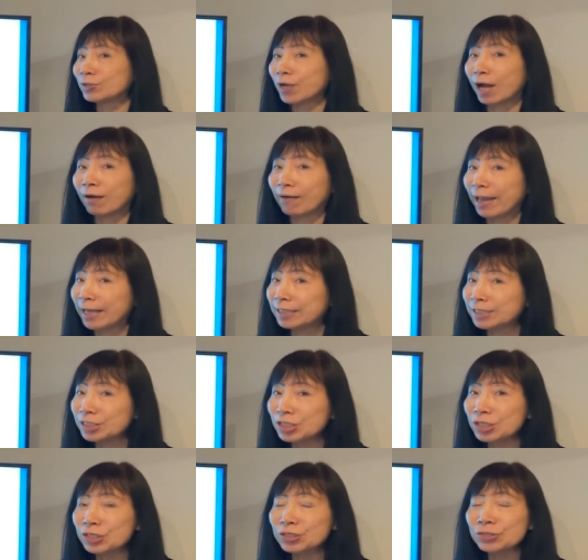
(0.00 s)
our
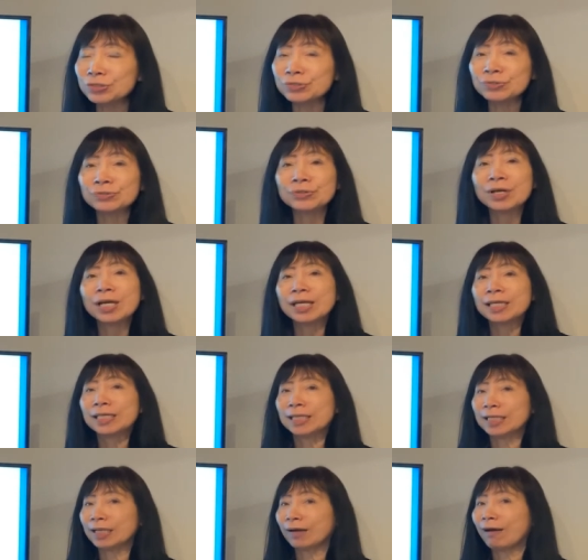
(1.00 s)
attitude,
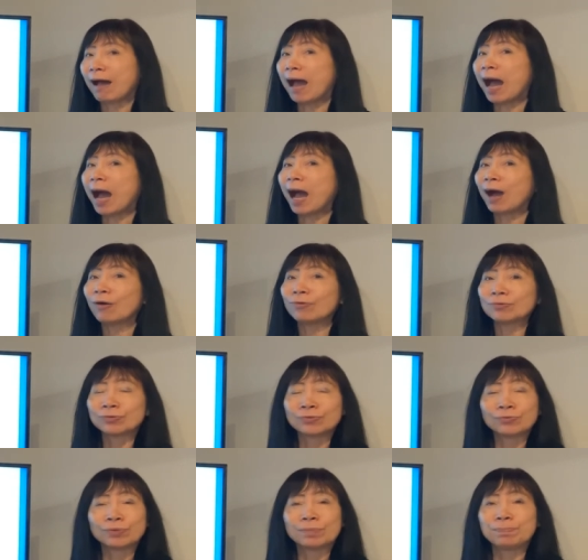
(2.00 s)
you know, how
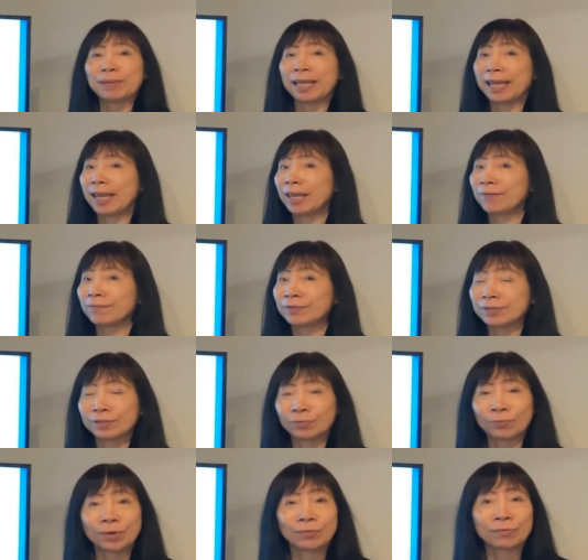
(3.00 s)
do we behave the
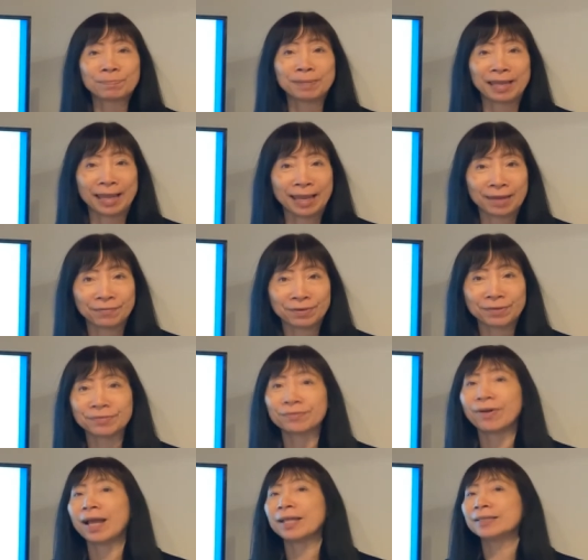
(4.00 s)
way we behave,
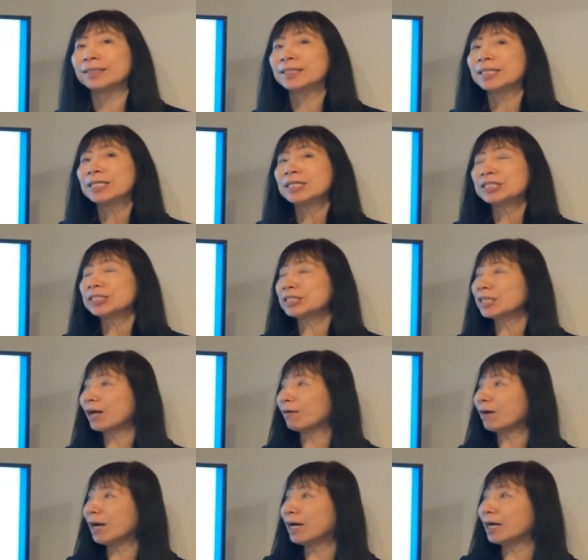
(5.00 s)
right? So
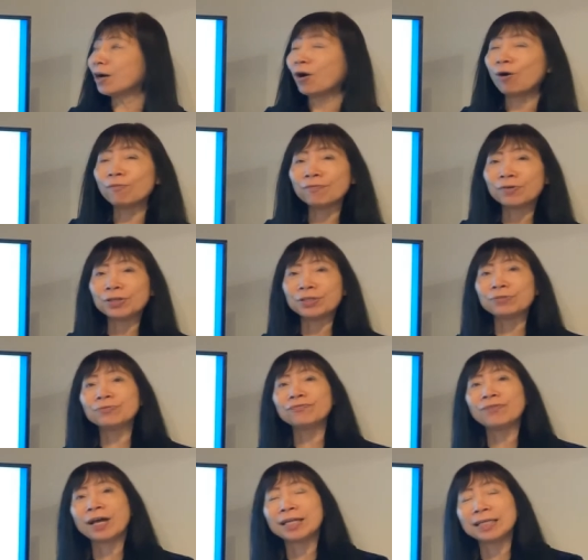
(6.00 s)
uh, hopefully you
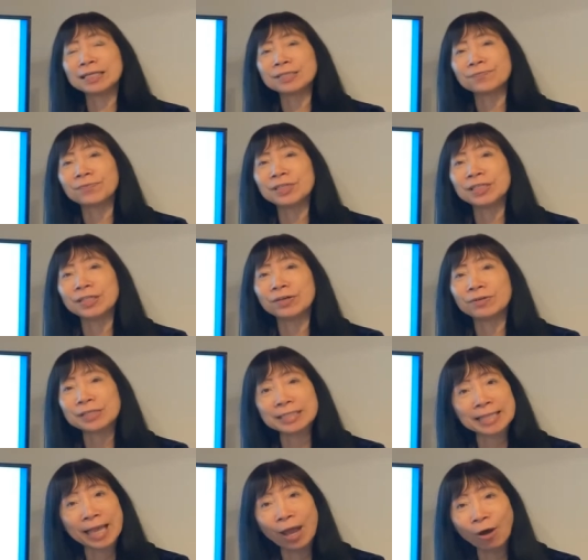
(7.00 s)
find this video
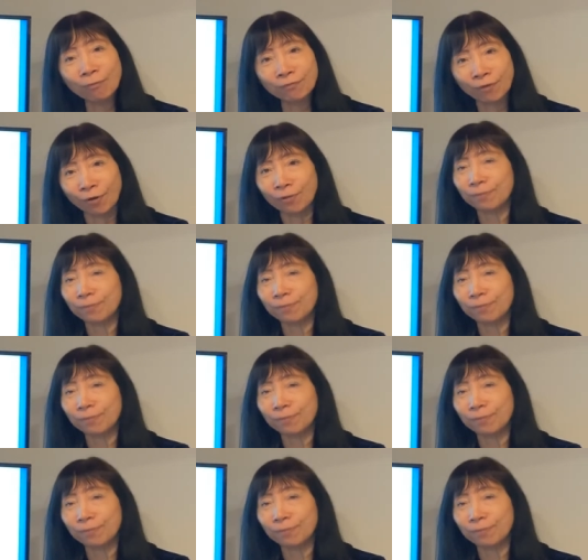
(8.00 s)
is helpful.